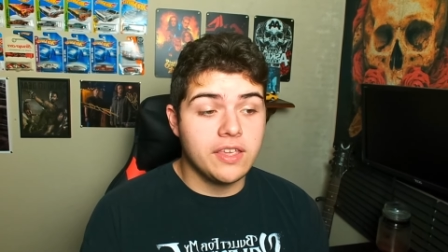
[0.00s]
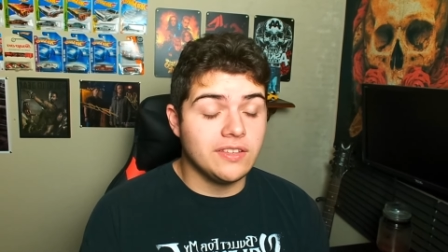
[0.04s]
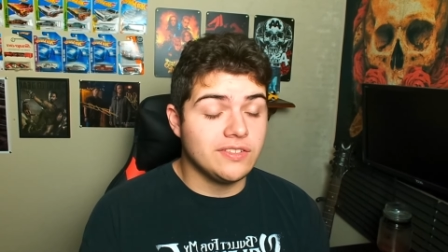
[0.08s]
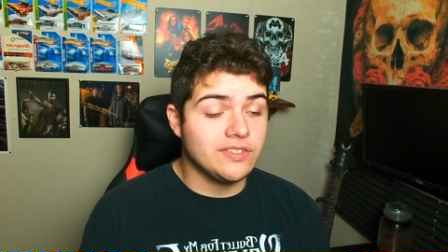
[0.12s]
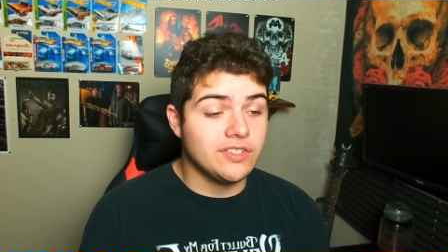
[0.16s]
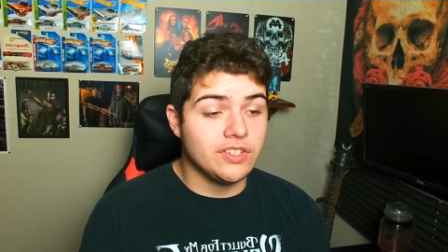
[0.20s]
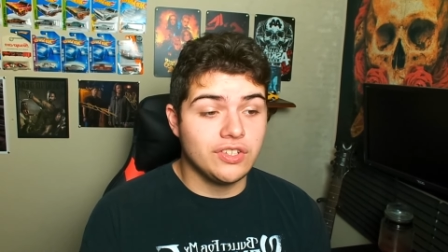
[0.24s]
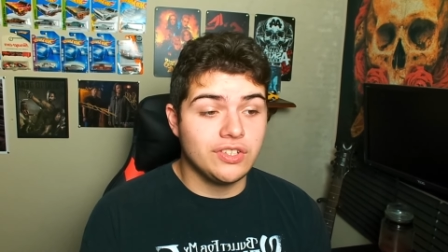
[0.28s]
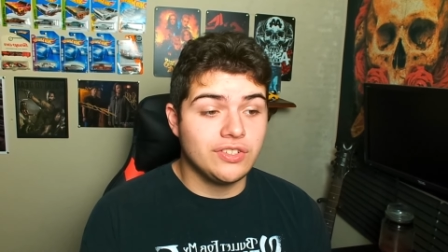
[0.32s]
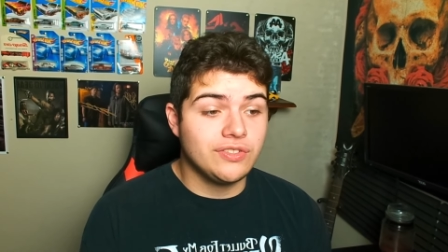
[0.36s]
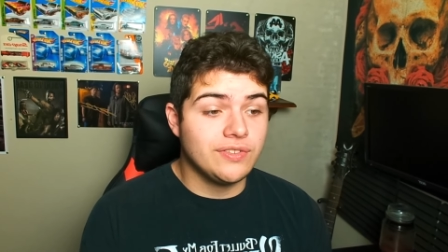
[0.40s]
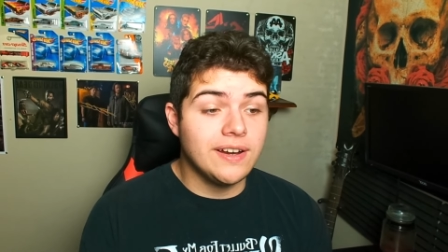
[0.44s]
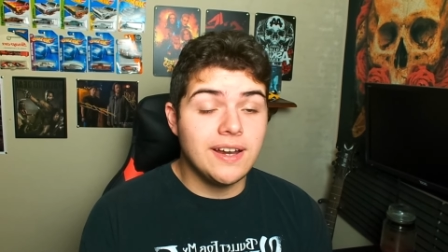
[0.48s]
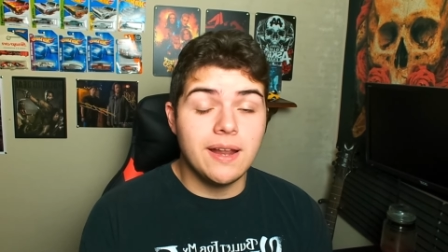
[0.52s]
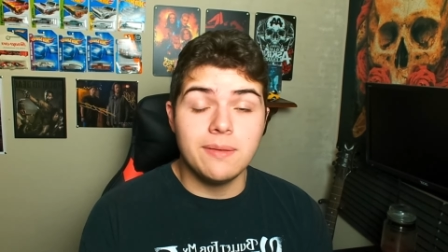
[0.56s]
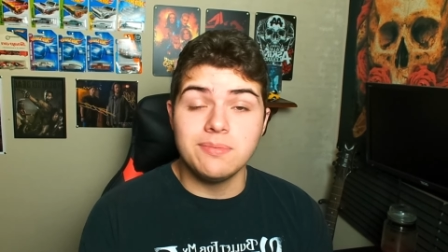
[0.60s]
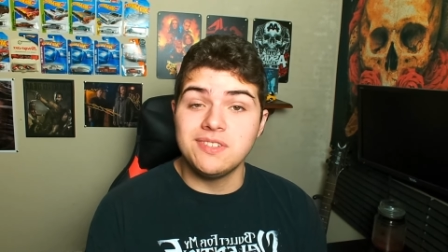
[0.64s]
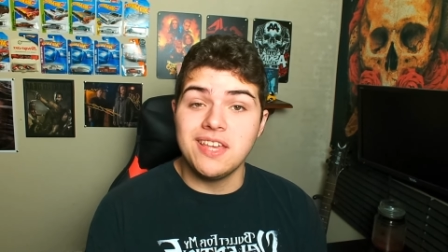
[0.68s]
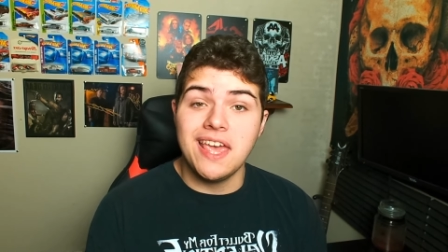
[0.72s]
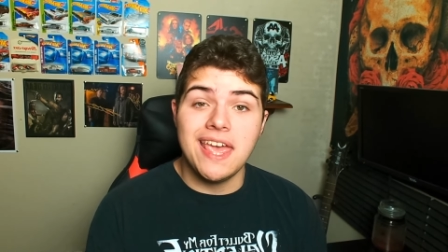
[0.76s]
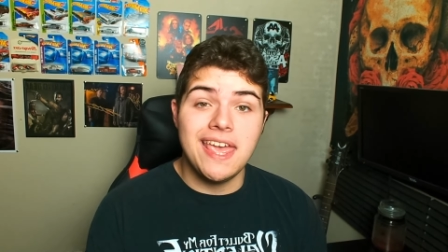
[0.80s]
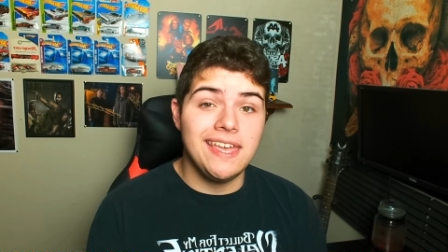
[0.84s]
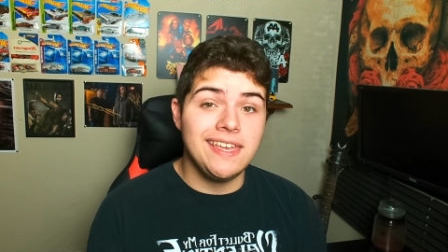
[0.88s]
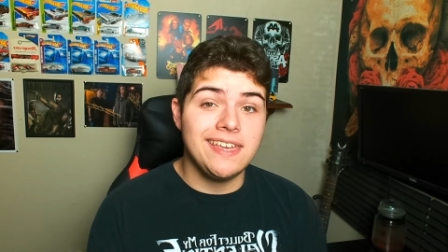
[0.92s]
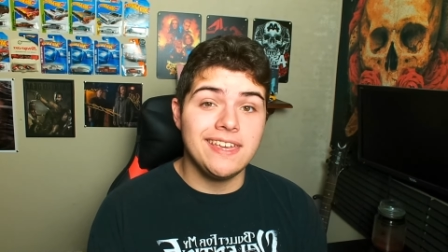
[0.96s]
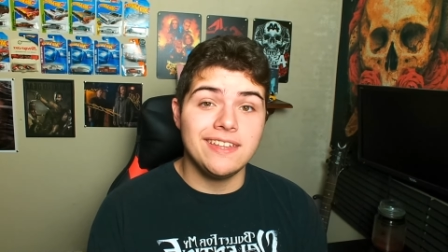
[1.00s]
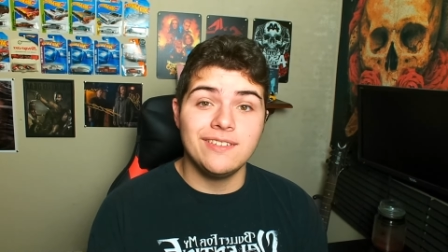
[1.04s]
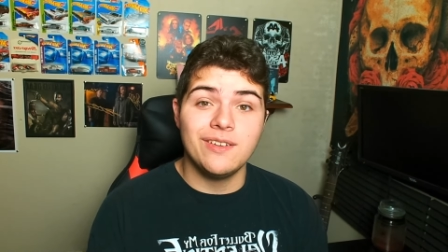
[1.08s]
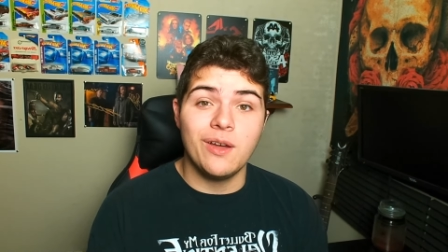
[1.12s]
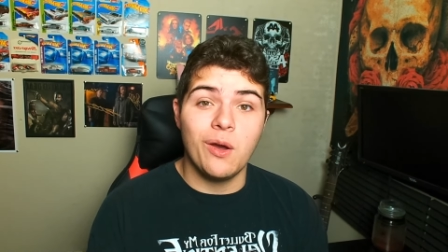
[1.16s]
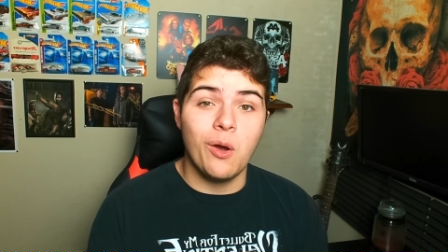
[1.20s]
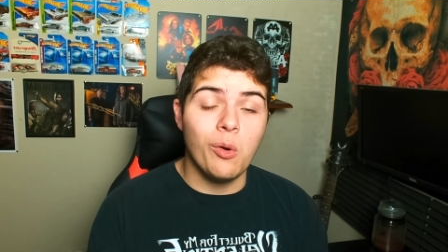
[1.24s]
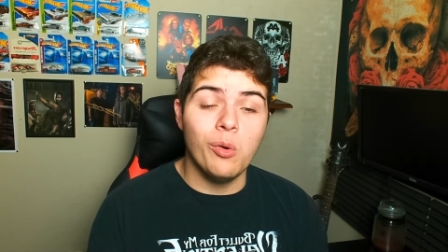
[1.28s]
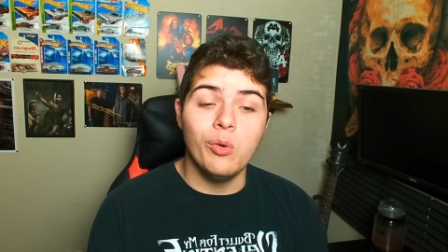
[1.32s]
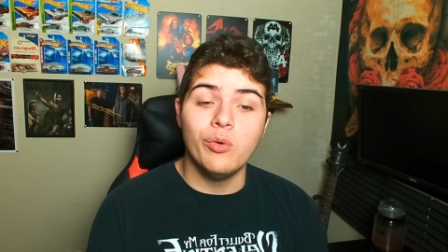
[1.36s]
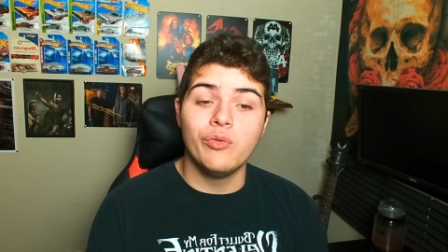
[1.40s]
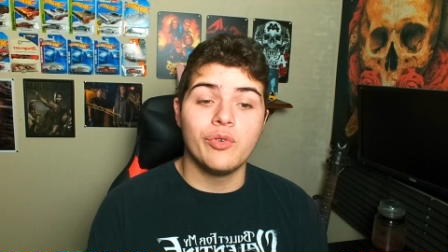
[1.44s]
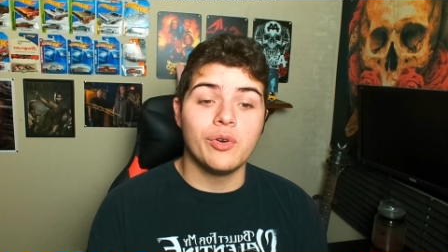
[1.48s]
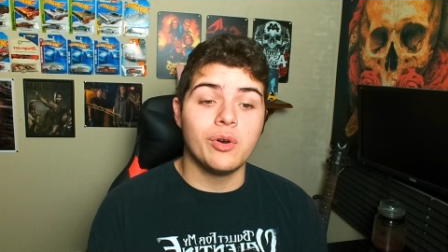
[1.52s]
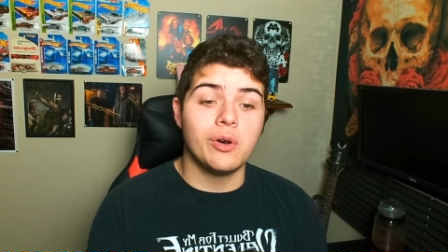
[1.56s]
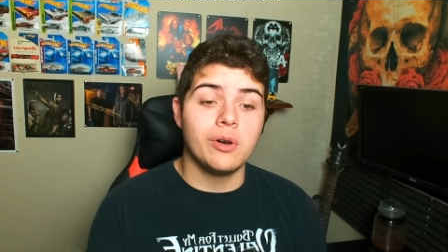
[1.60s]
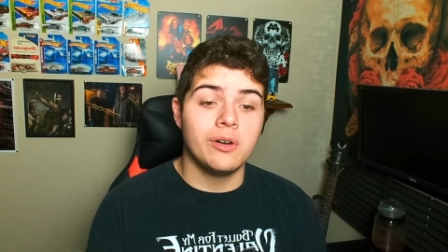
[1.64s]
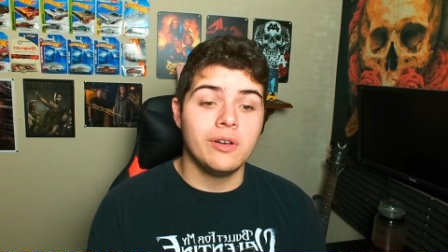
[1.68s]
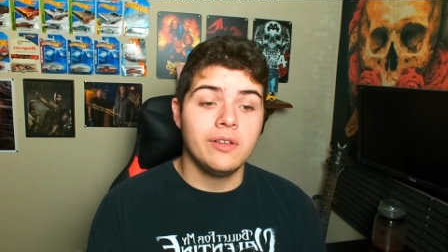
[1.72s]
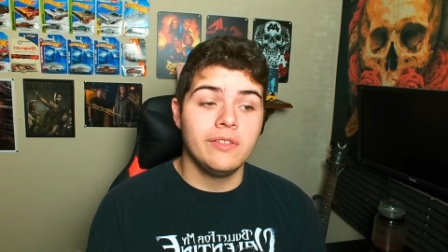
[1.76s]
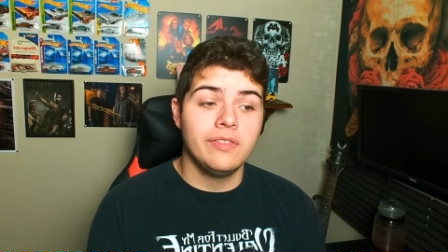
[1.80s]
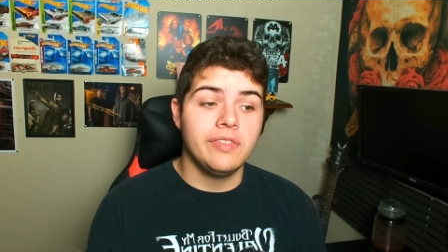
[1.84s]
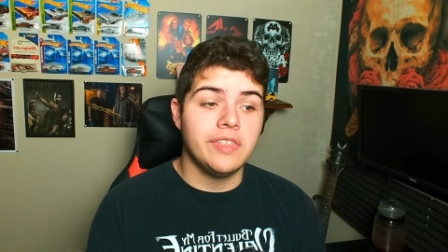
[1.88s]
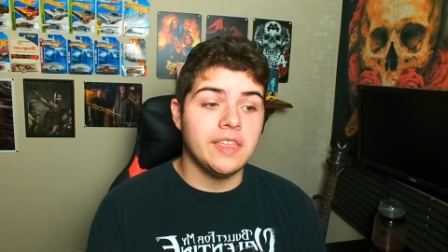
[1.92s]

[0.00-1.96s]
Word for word: is just straight up taken over